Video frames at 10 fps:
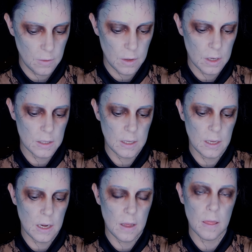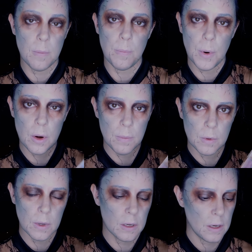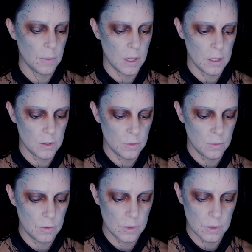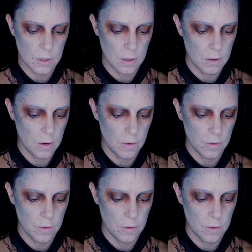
Gonna take now the purple one and we're gonna do some